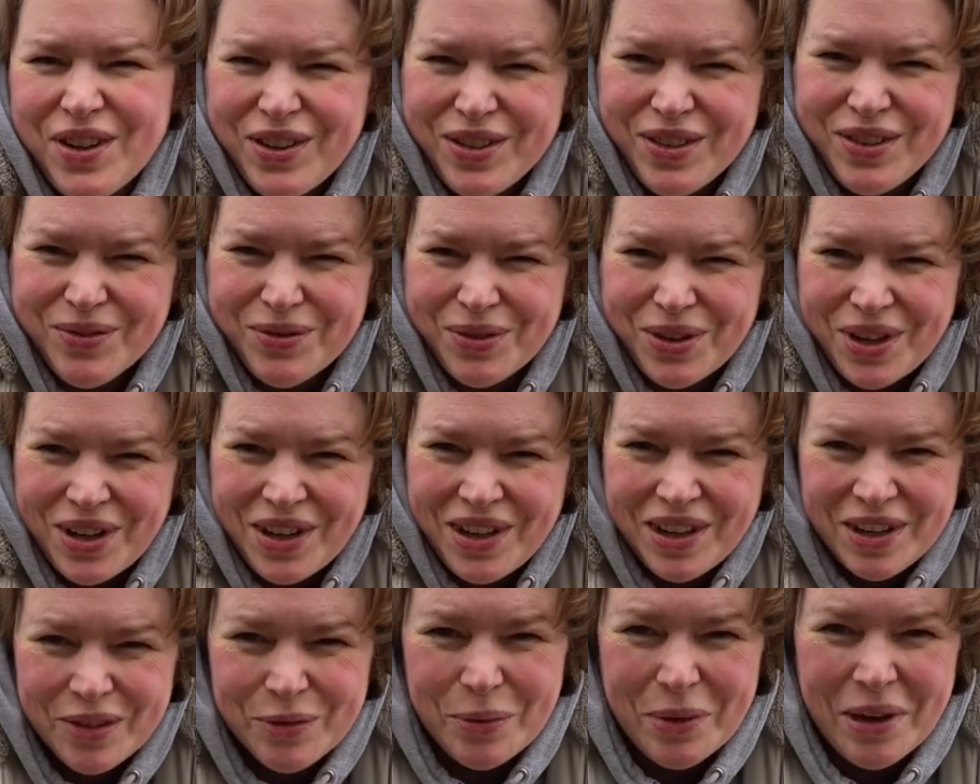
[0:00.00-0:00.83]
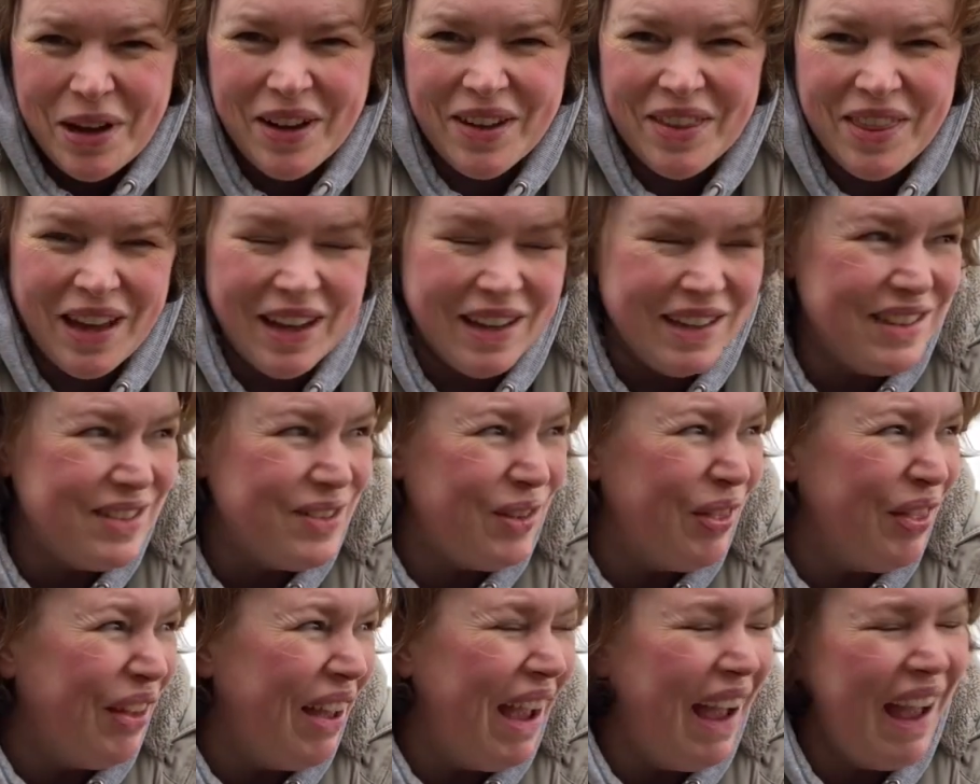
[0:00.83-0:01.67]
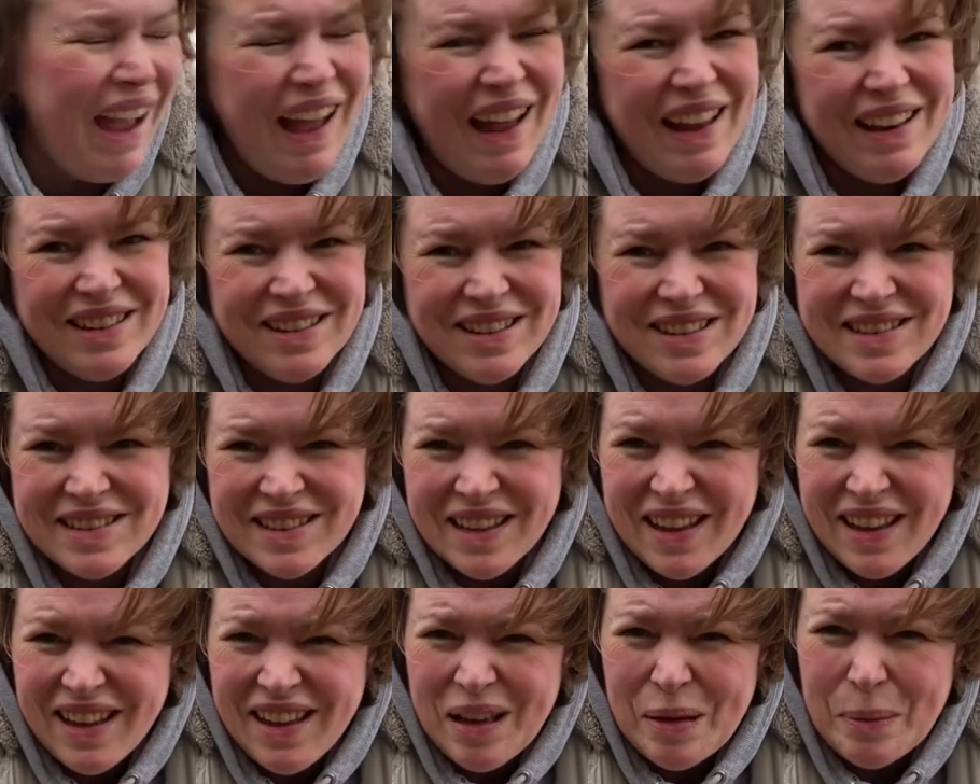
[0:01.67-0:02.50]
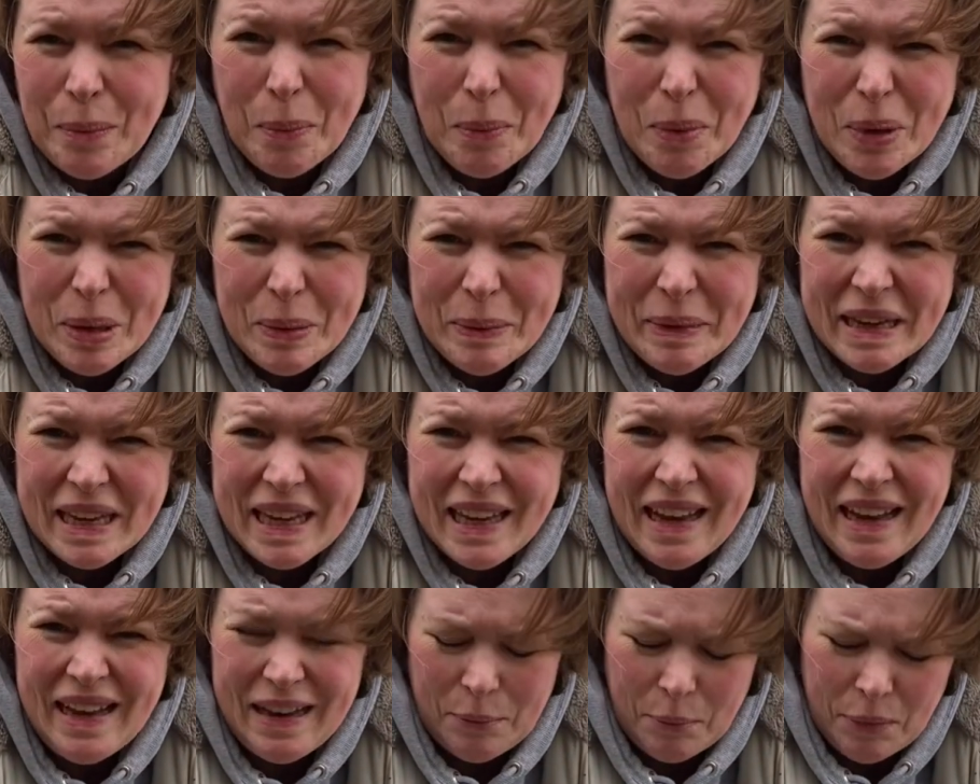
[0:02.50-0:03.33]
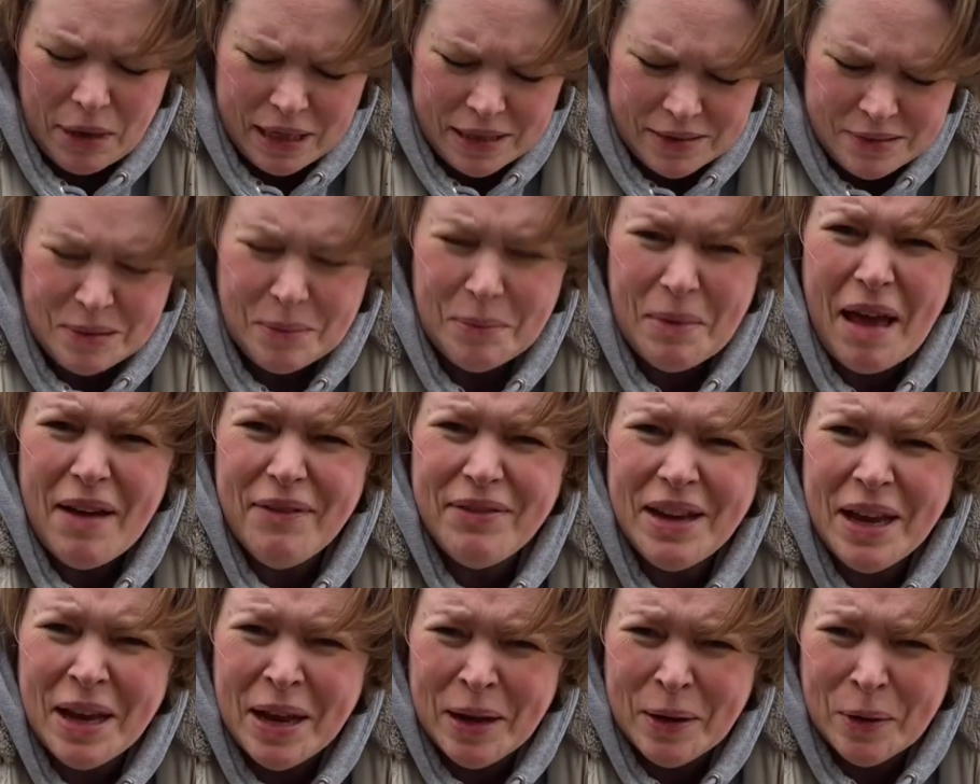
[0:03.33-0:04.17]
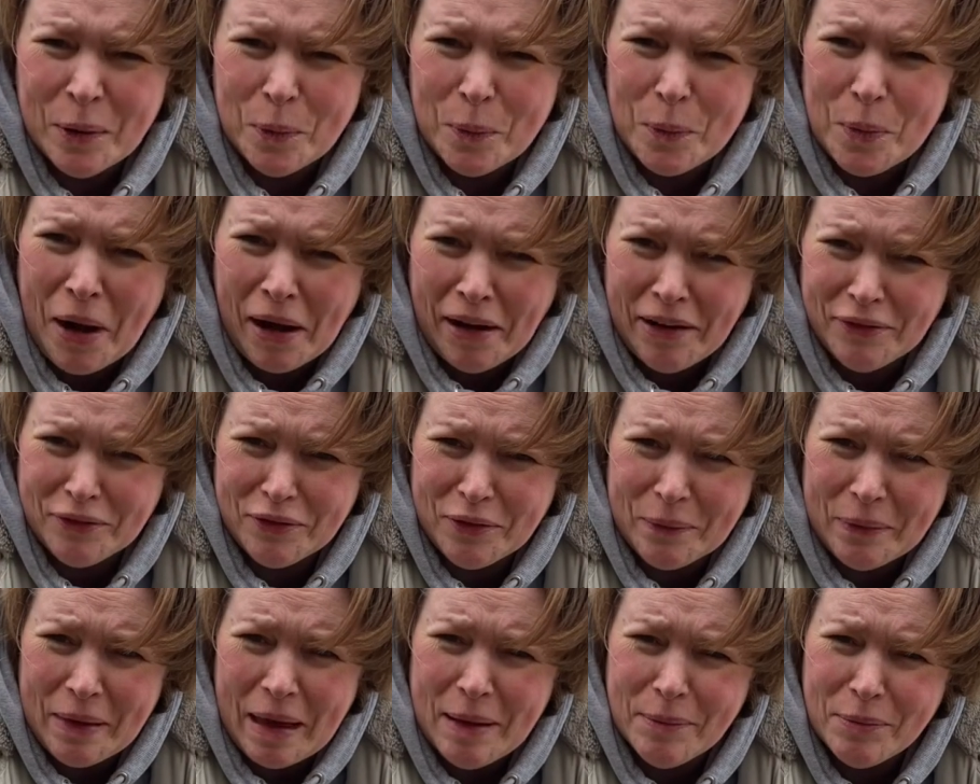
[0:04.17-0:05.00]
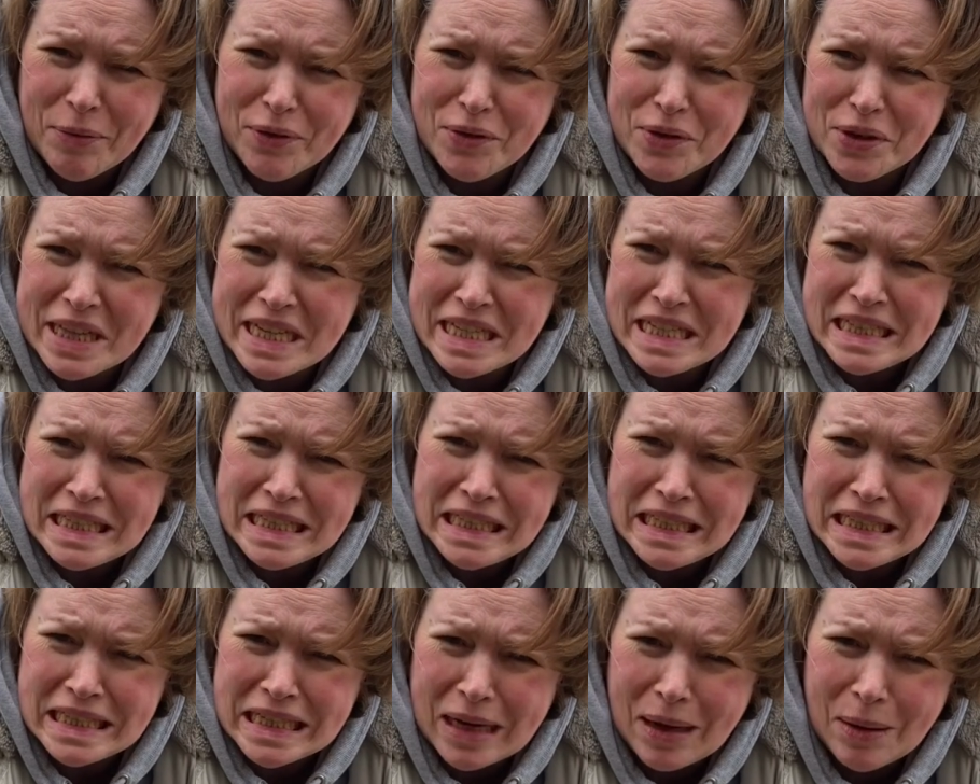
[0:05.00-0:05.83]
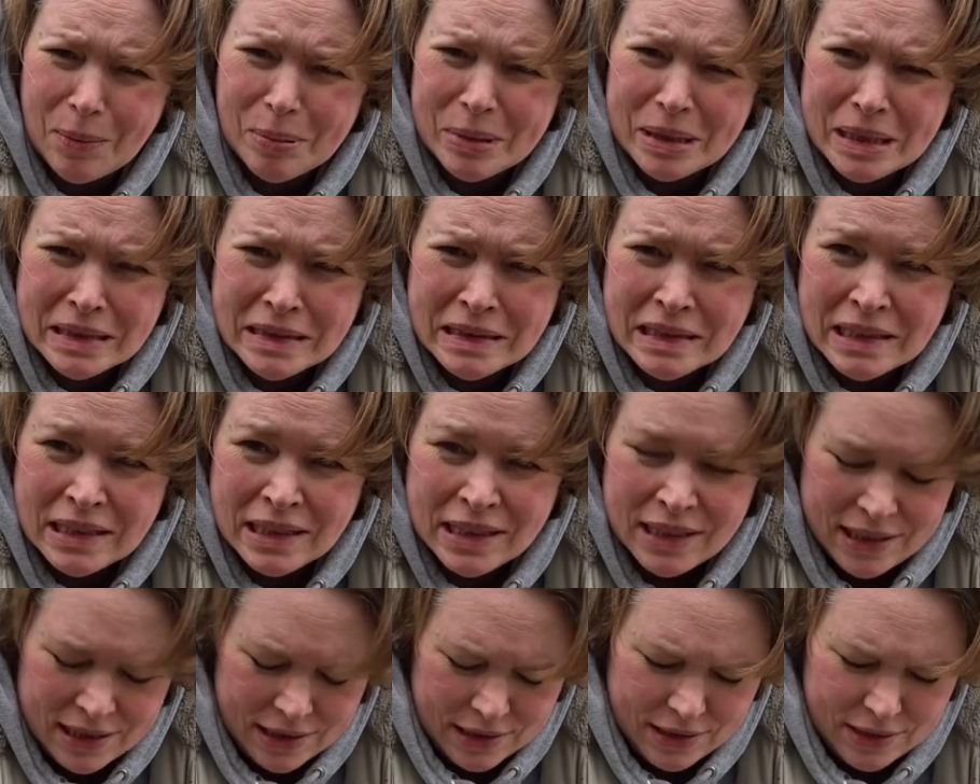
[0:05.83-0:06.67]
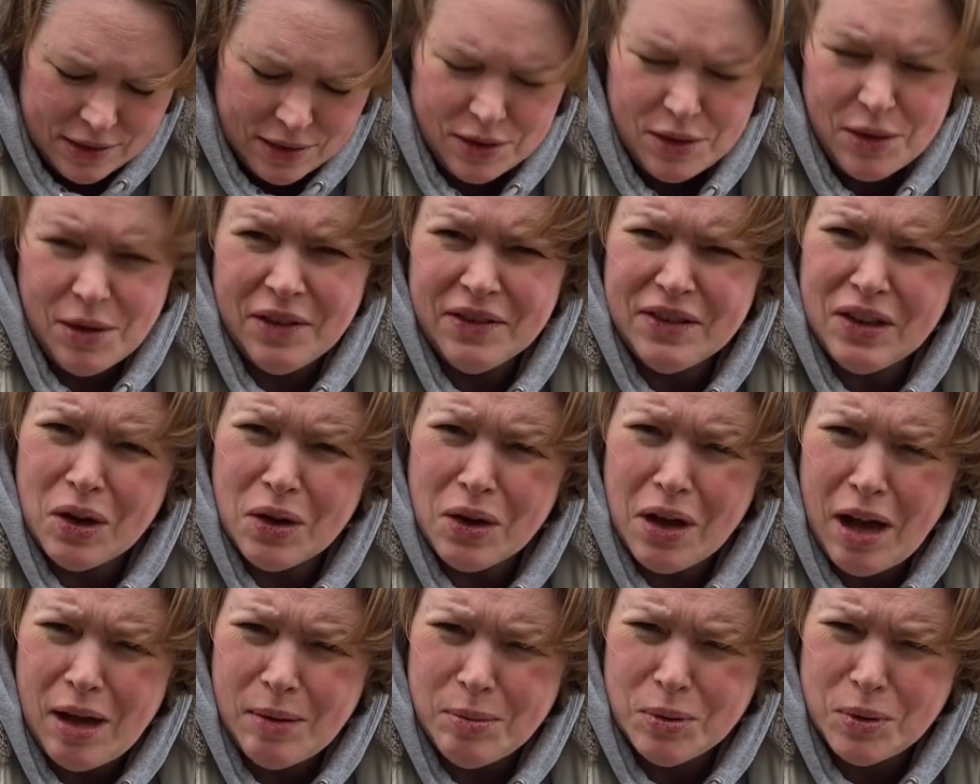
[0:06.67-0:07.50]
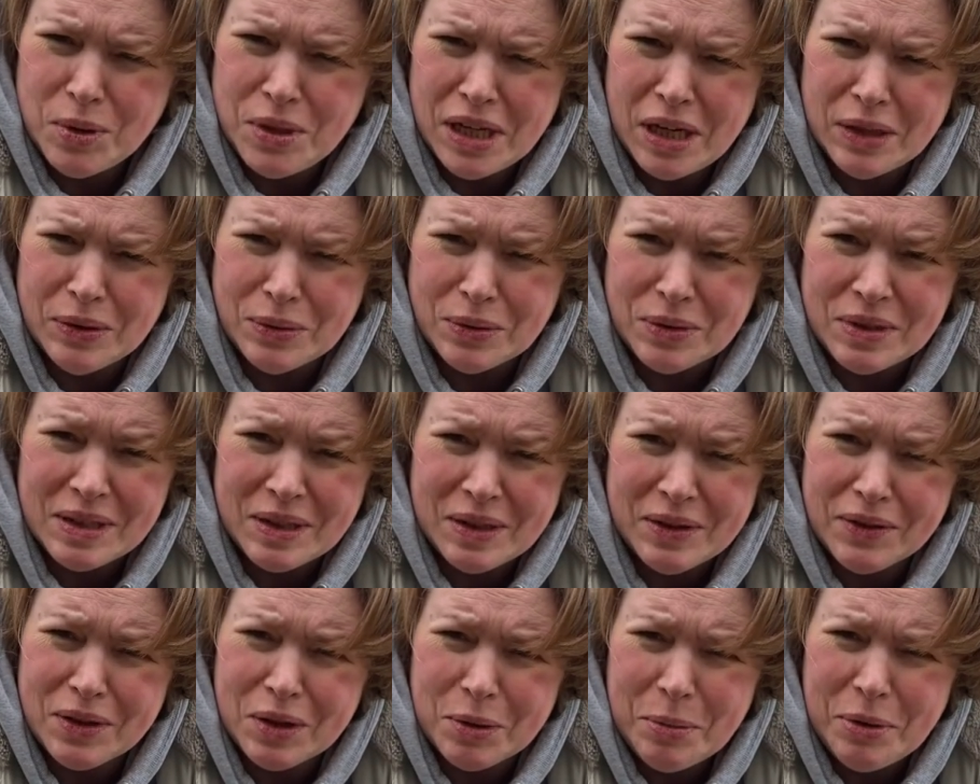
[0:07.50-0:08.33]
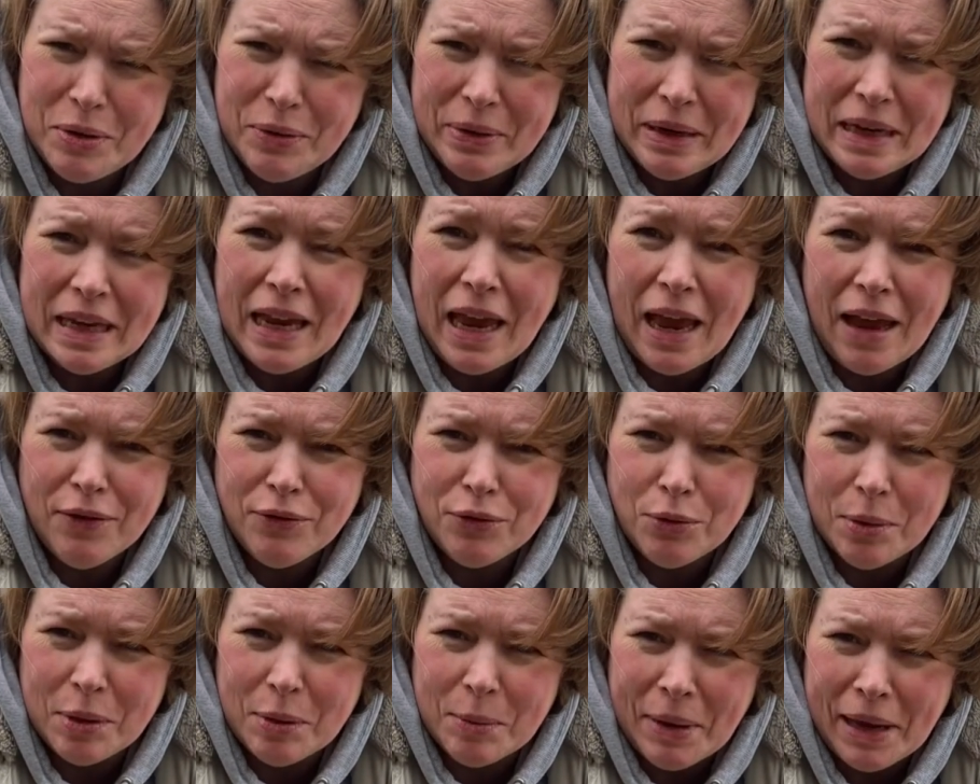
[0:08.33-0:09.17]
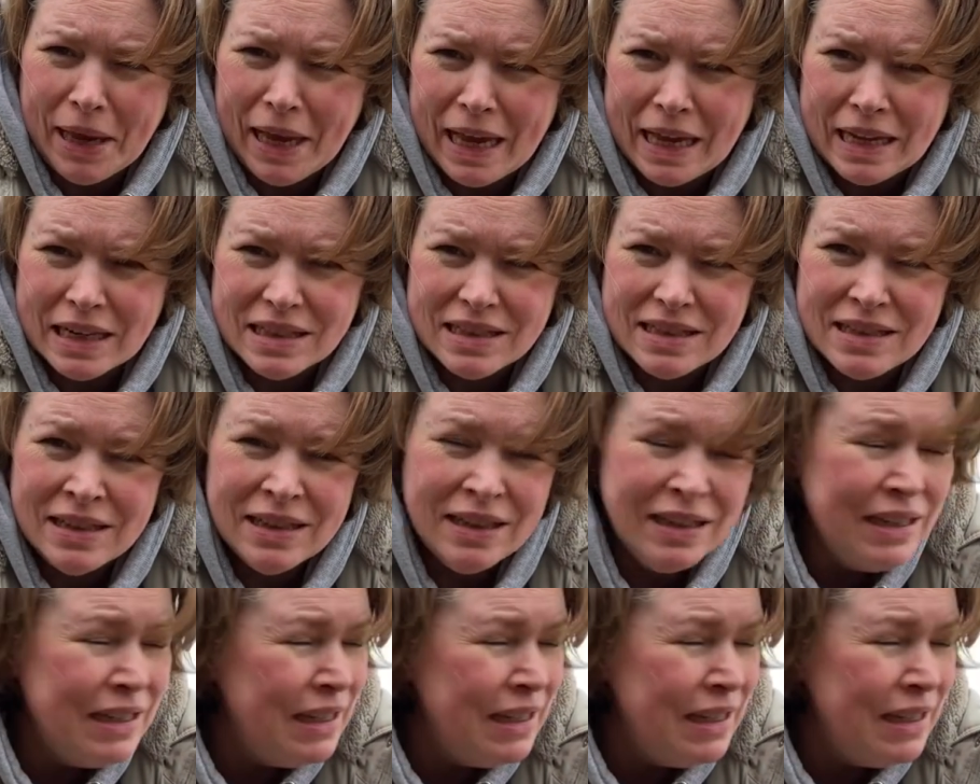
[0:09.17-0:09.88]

What hard work that is on the hands. Blooming killing me, so I'm having a little break from that before they seize up. As you know, I've got carpal tunnel, so I've got to be really careful with my hands.